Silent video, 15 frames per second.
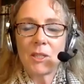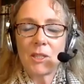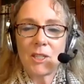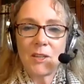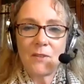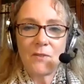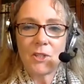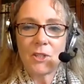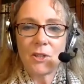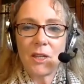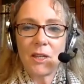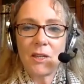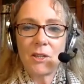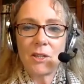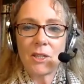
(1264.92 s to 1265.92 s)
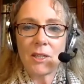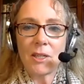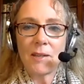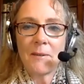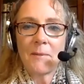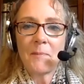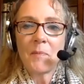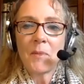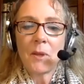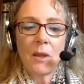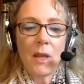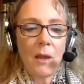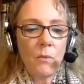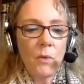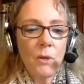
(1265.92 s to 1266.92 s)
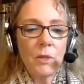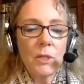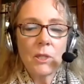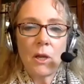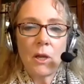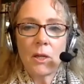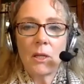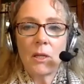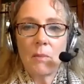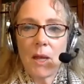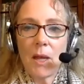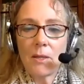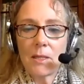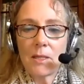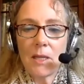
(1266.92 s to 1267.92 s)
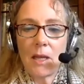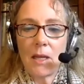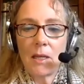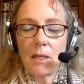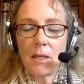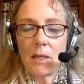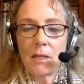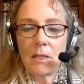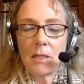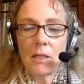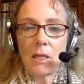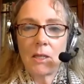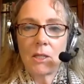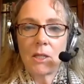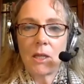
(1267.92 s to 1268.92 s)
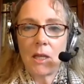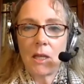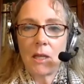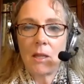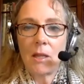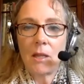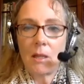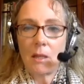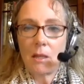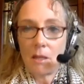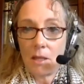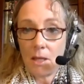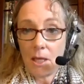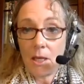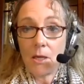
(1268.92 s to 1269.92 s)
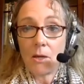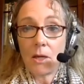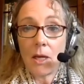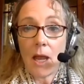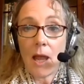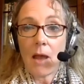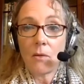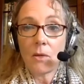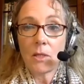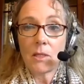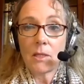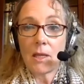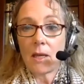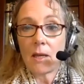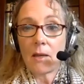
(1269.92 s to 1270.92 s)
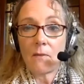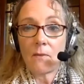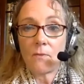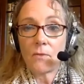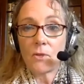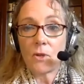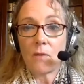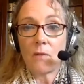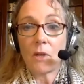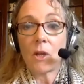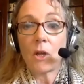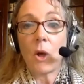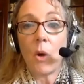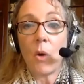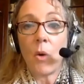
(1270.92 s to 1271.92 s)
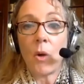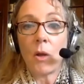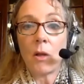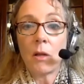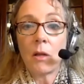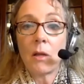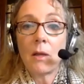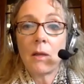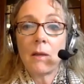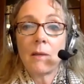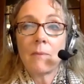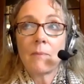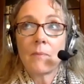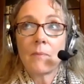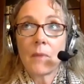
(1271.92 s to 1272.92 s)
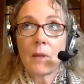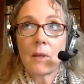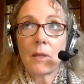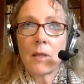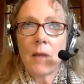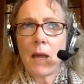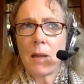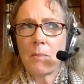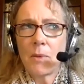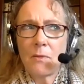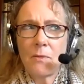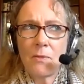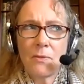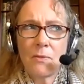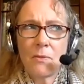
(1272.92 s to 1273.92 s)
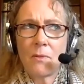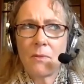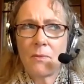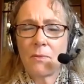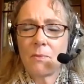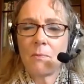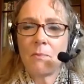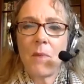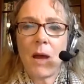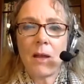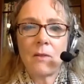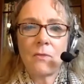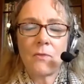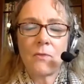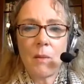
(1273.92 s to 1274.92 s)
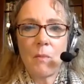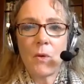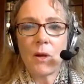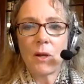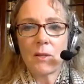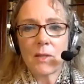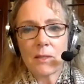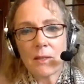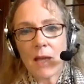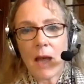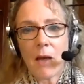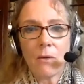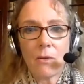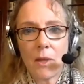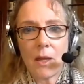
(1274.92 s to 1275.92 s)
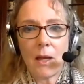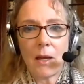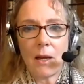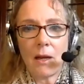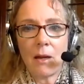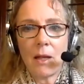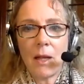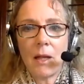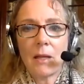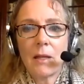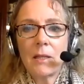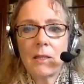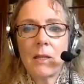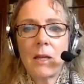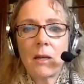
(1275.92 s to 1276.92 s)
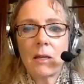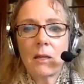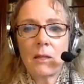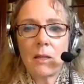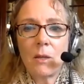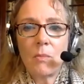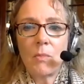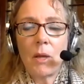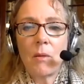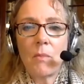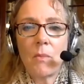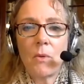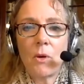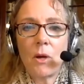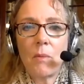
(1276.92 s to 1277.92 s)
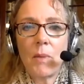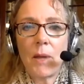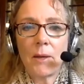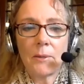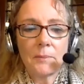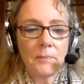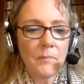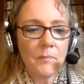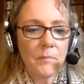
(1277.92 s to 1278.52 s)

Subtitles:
to shift your energy. And we were talking about setting the intention in the here and now instead of sort of a goal type of mind frame where it's out there. Let's talk a little bit more about